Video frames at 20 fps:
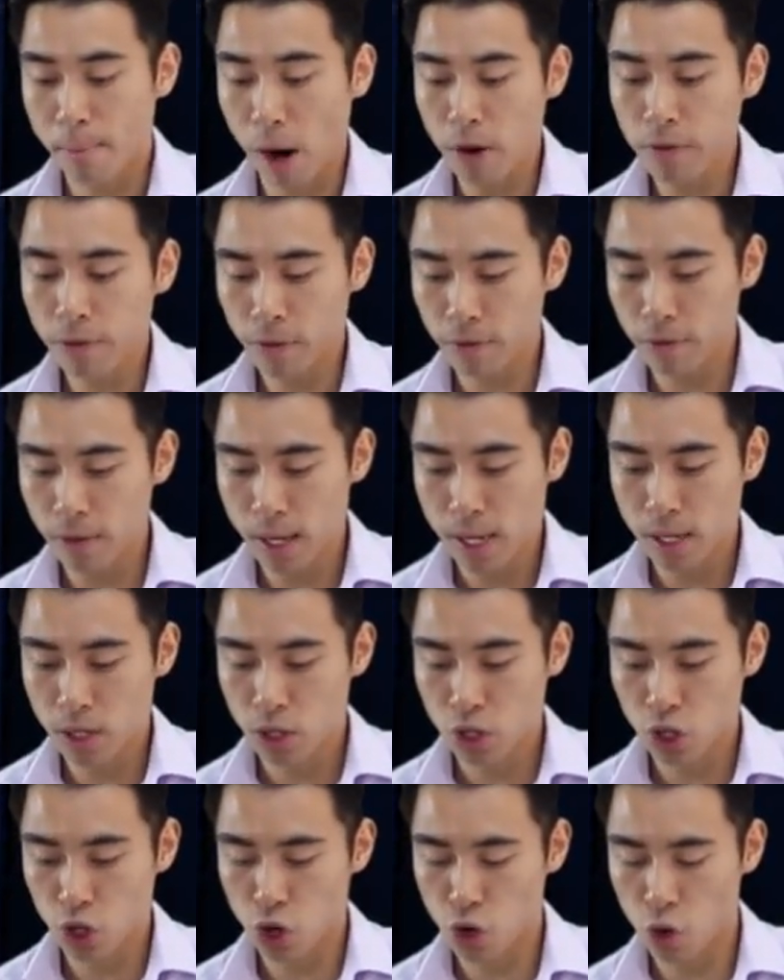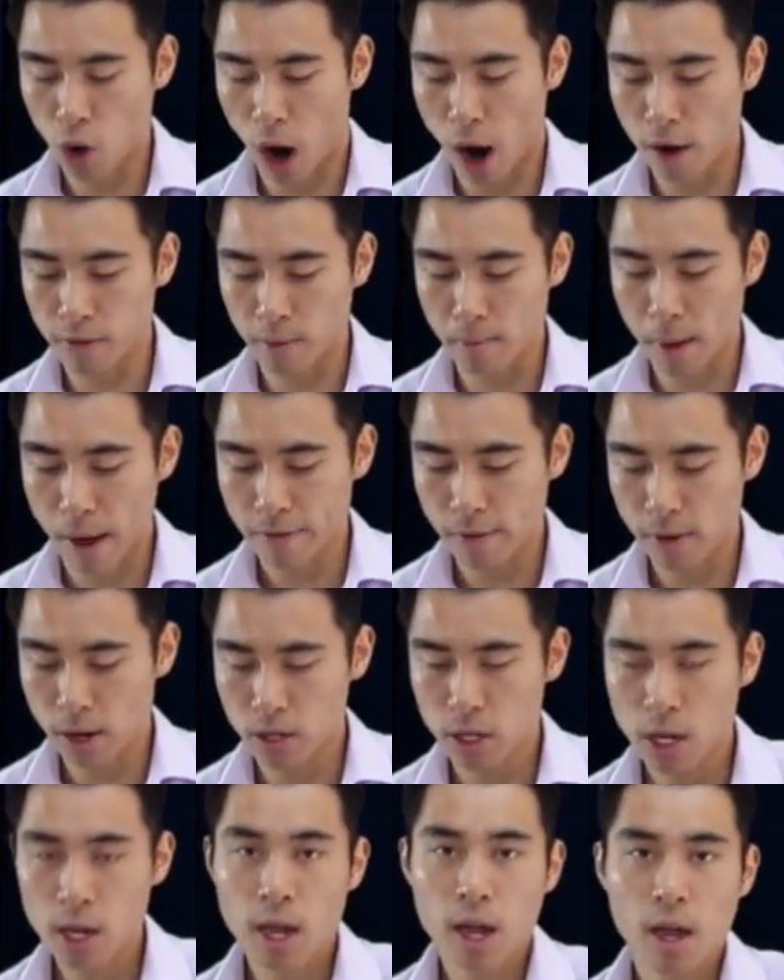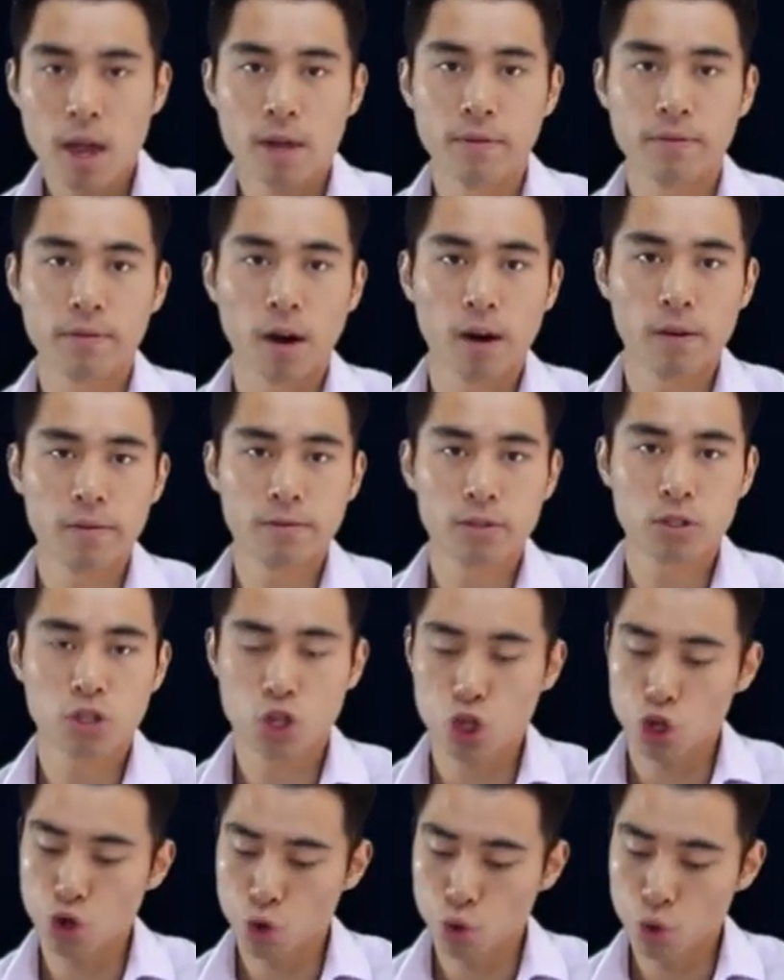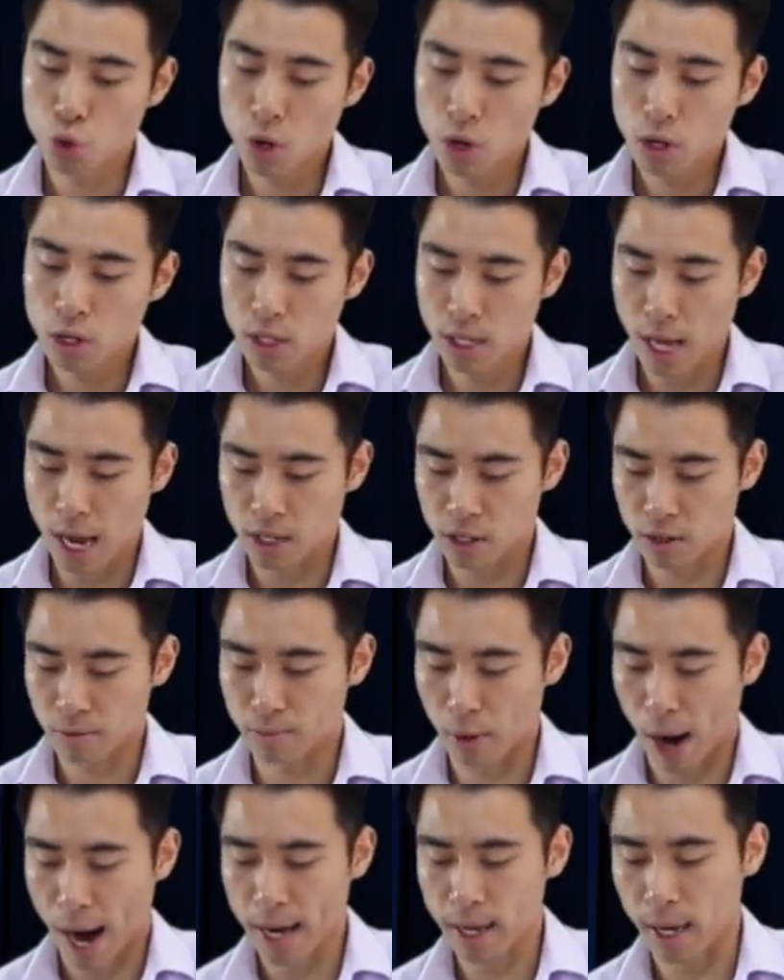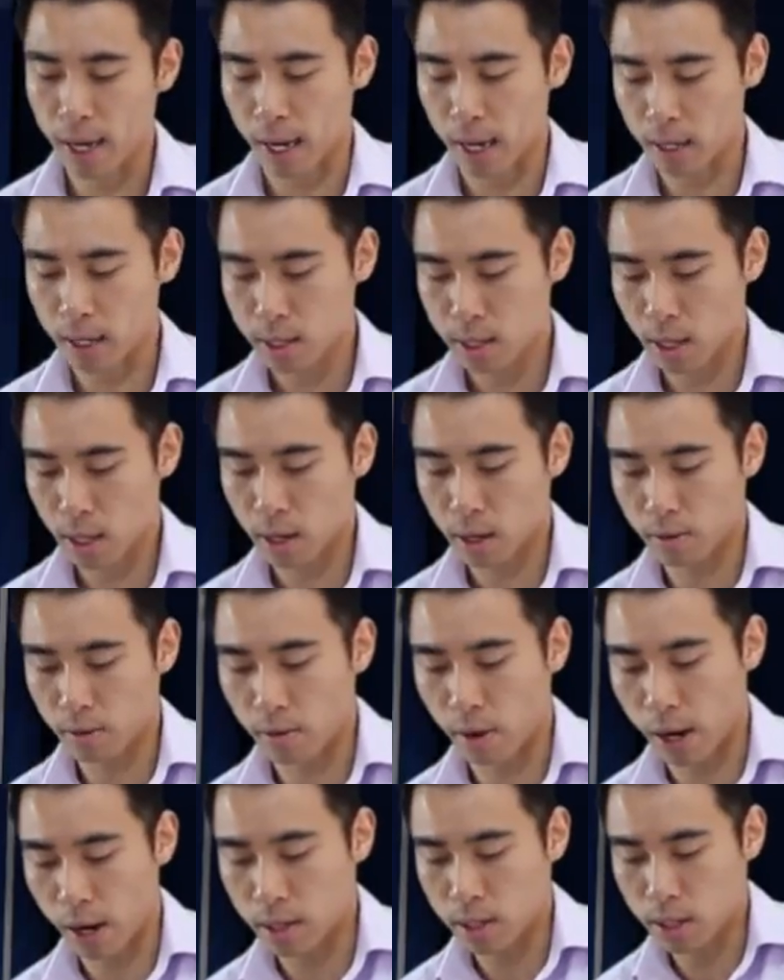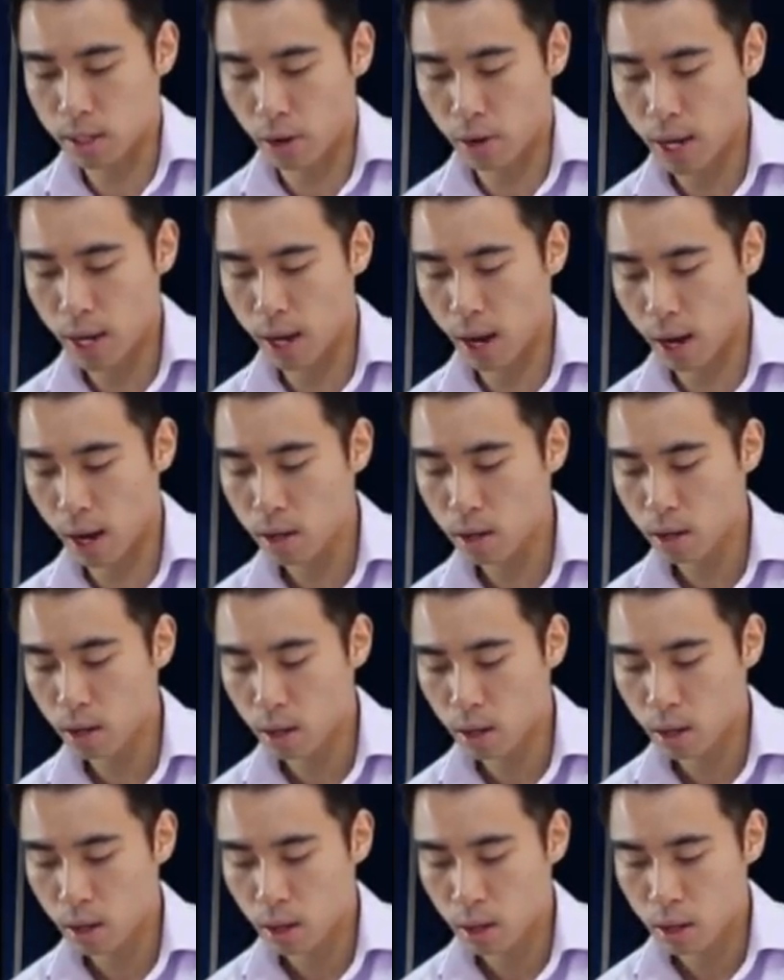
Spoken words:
Both of these two other methods involve two sets of brackets. Right, so here,